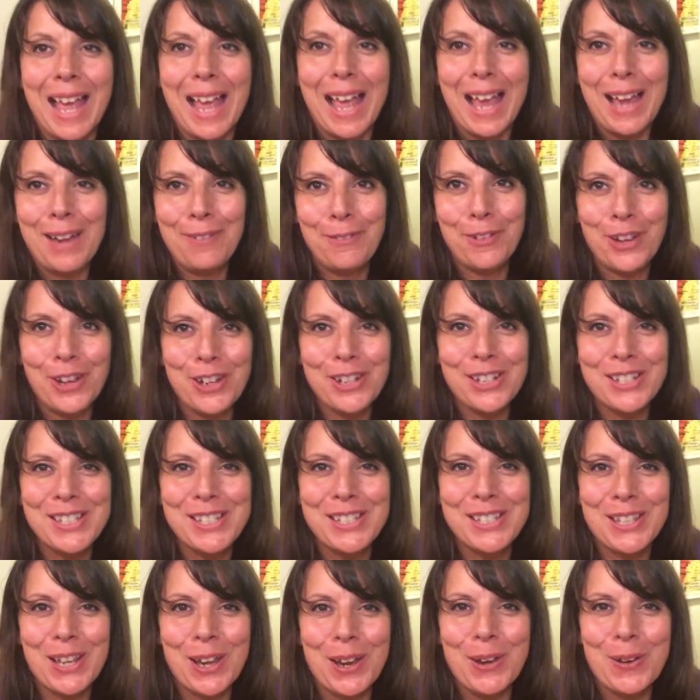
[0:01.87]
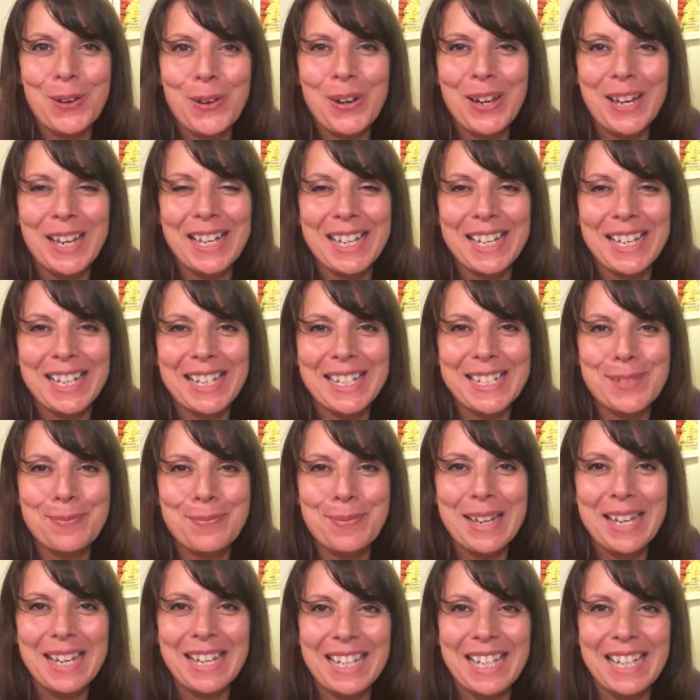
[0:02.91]
Hi folks, so it is
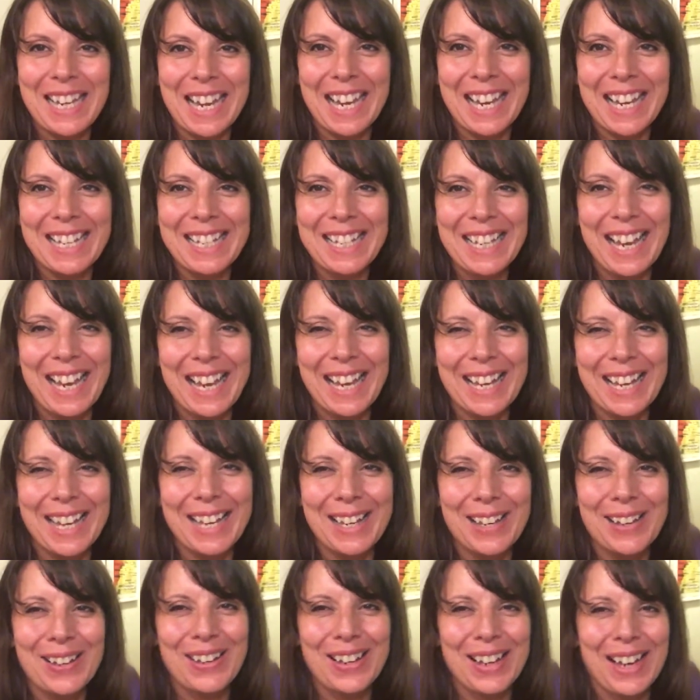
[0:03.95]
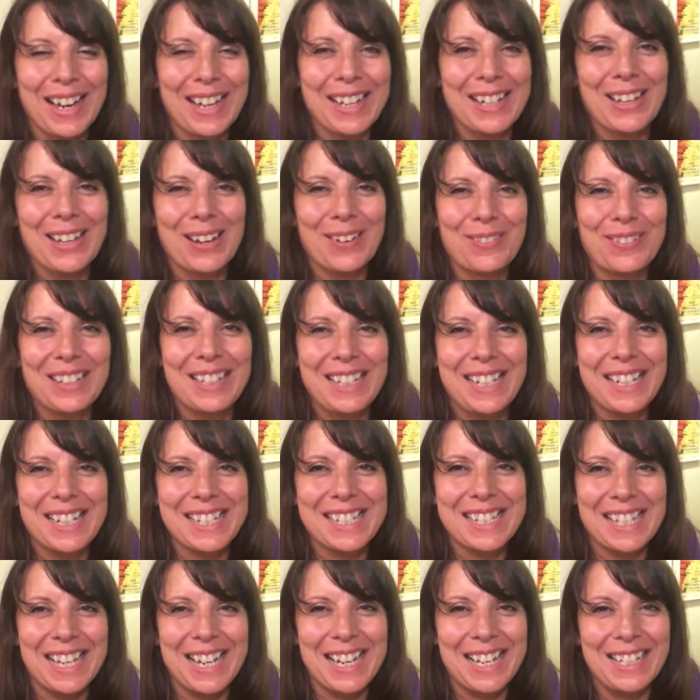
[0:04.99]
me again. I got really
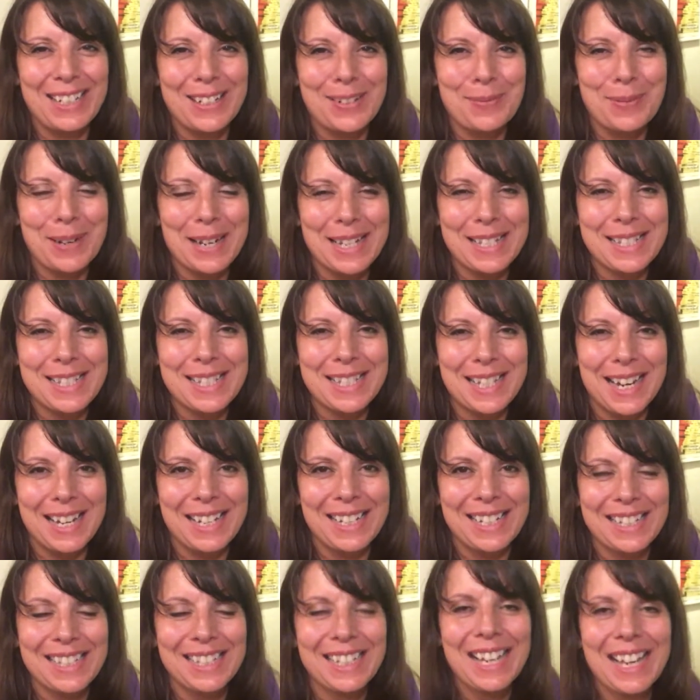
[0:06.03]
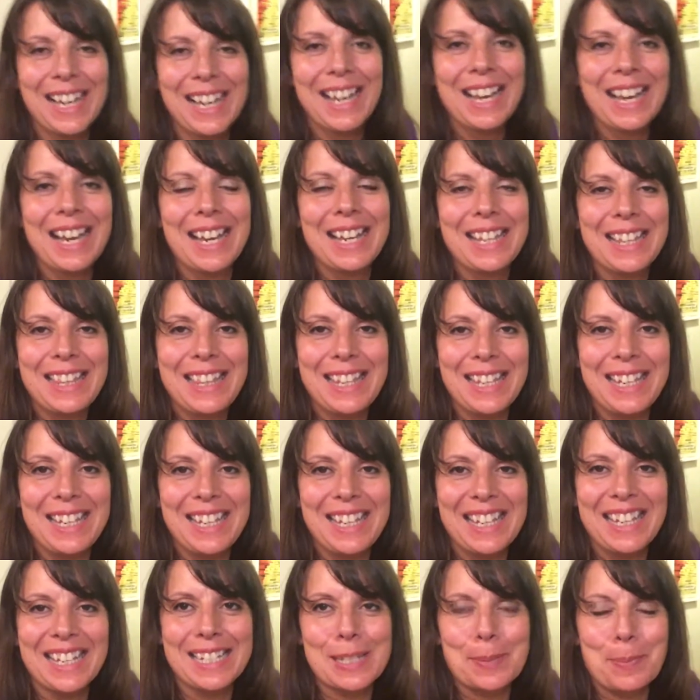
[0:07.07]
excited about starting
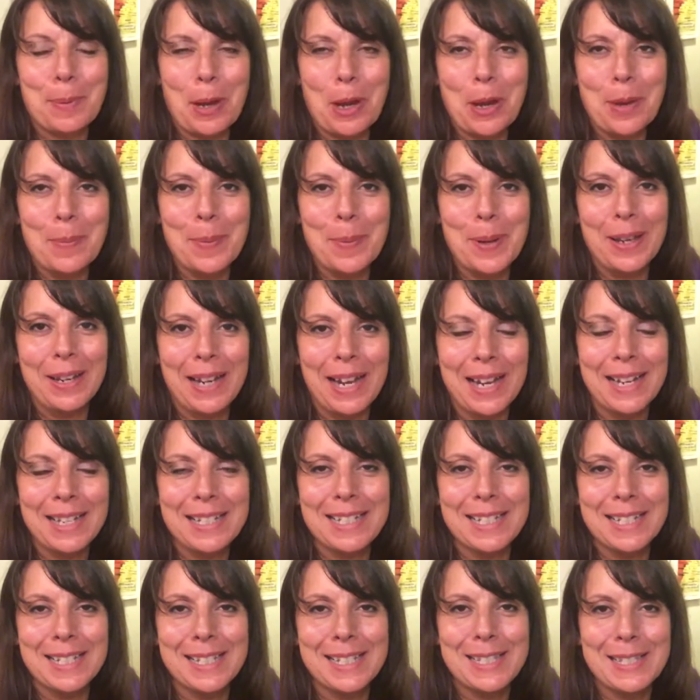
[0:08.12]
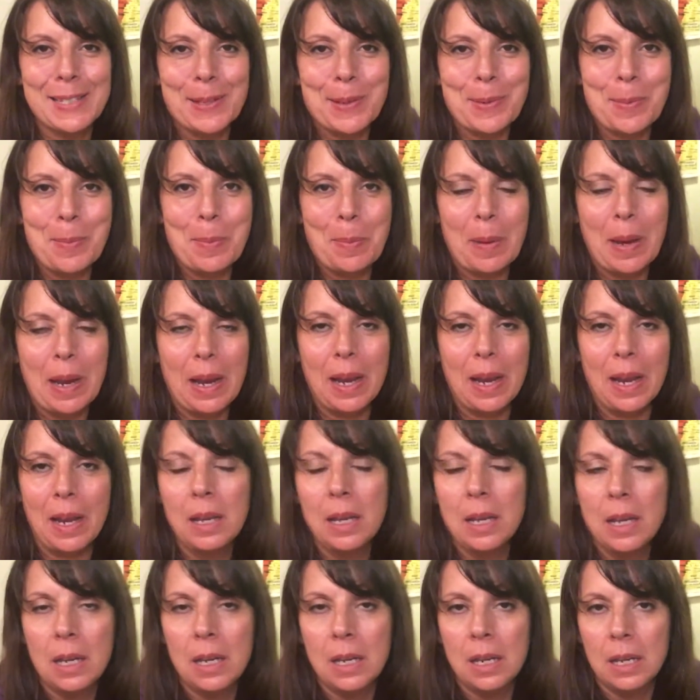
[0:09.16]
the experiment. I did some
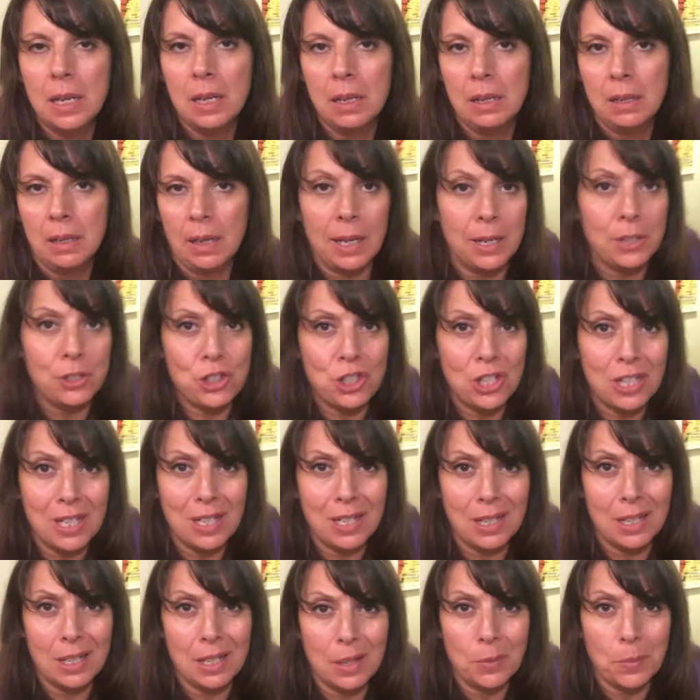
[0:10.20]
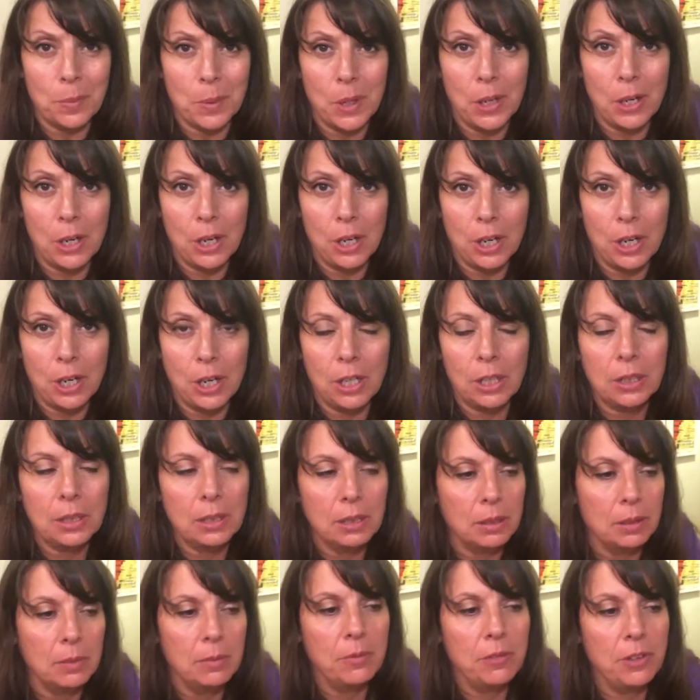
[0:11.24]
energy healing work.
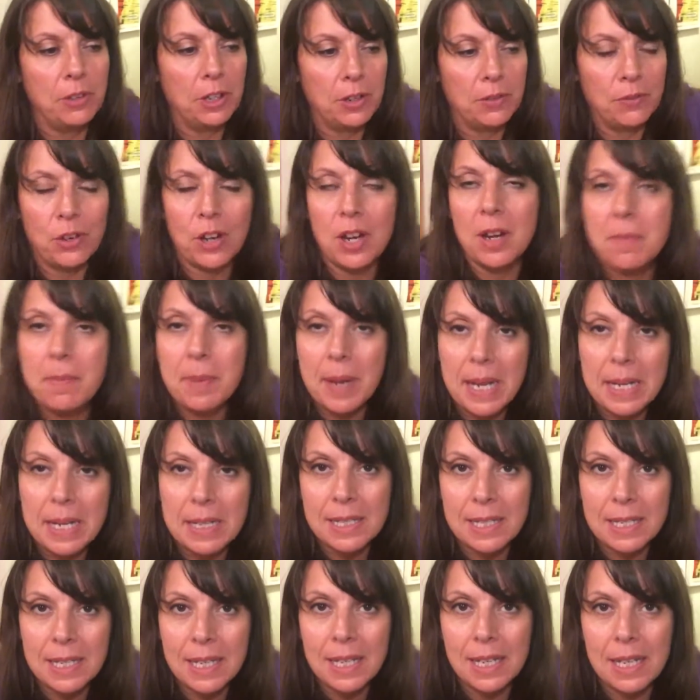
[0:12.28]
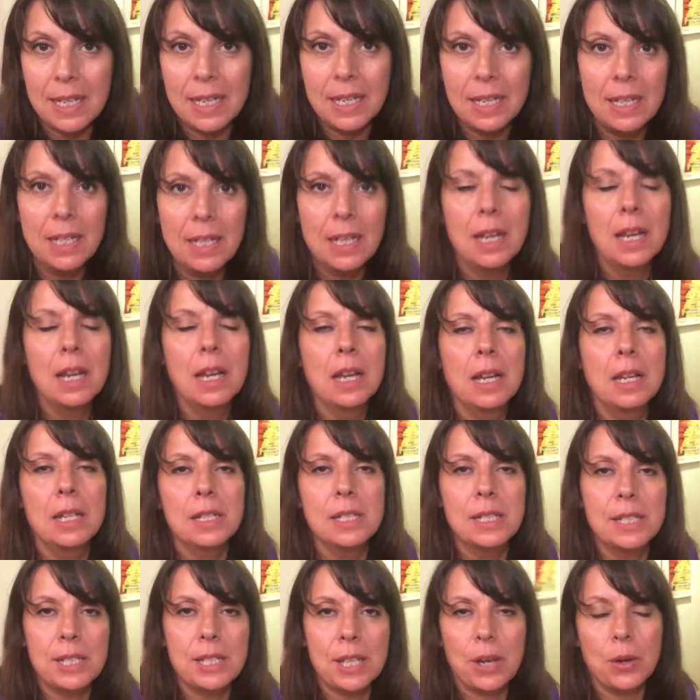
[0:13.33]
I'm feeling very buzzy.
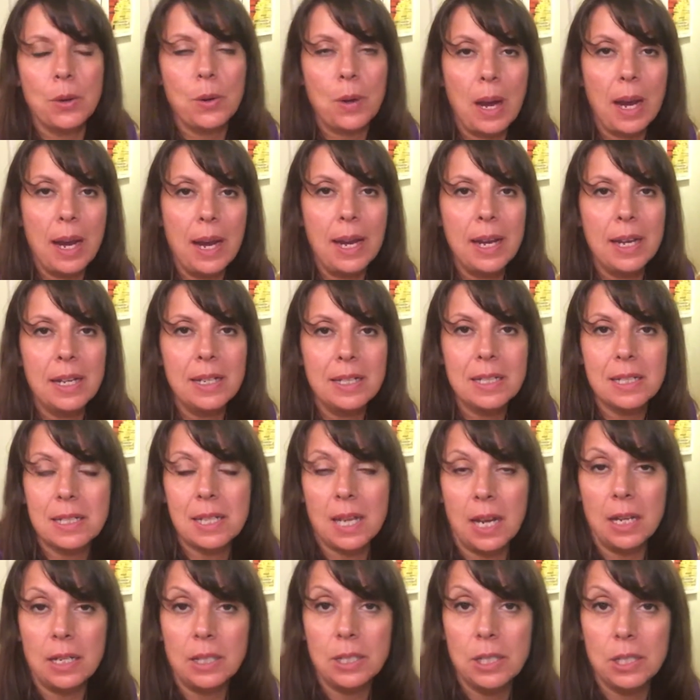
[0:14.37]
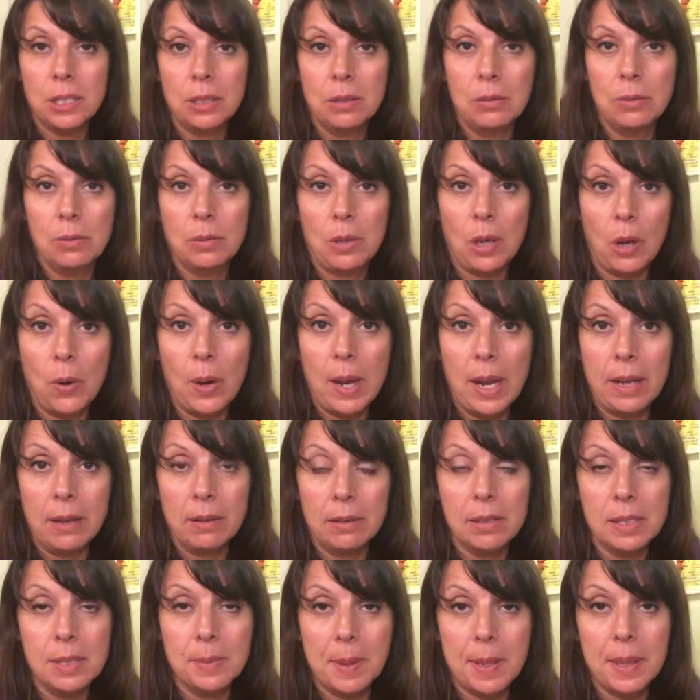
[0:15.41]
So I decided to go out
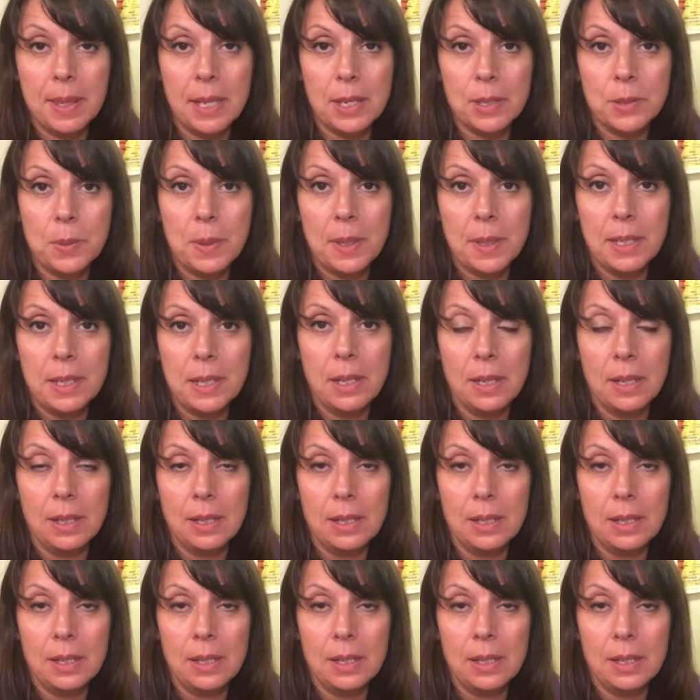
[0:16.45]
and spend that $20